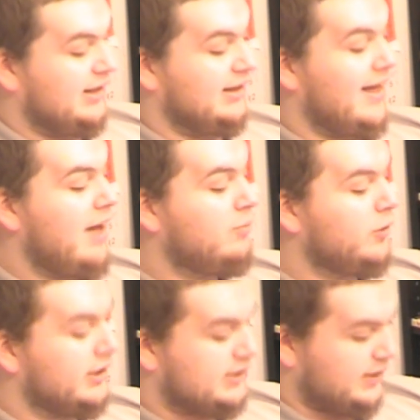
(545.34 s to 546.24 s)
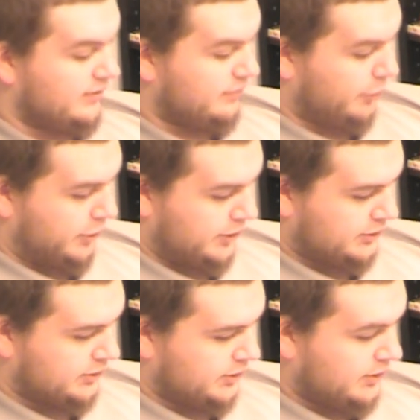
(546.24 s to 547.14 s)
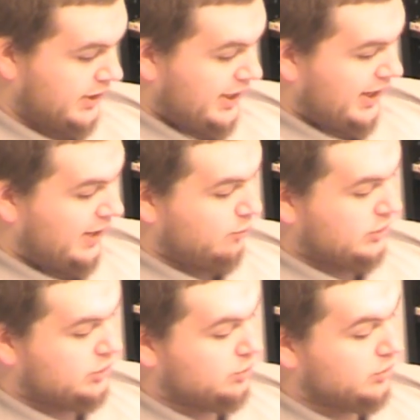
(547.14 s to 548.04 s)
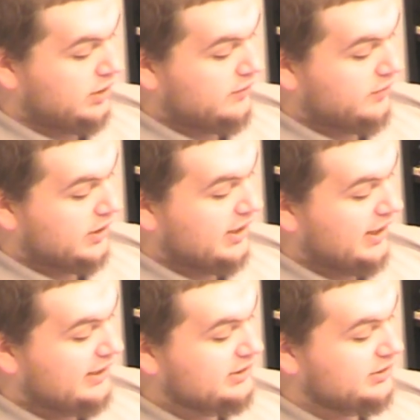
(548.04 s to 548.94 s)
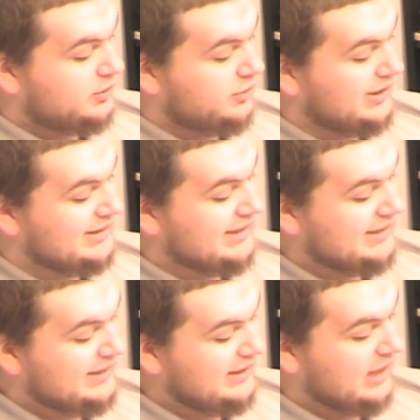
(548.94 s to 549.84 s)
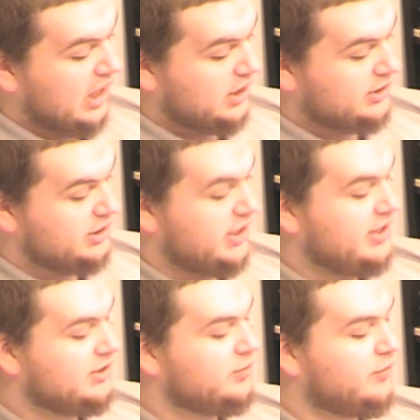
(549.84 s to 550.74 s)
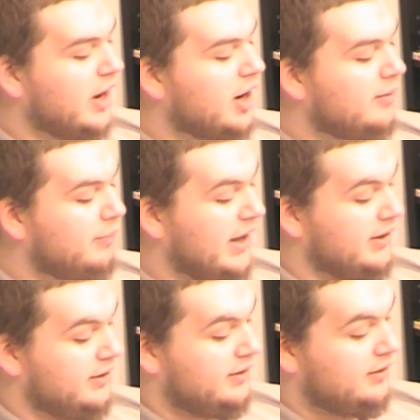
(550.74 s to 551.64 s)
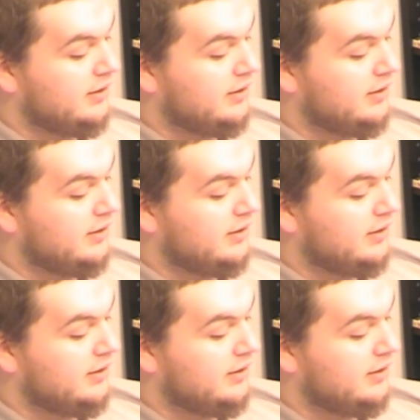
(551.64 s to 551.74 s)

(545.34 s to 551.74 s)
Elaborative rehearsal, in which you look for connections to existing knowledge, is far better.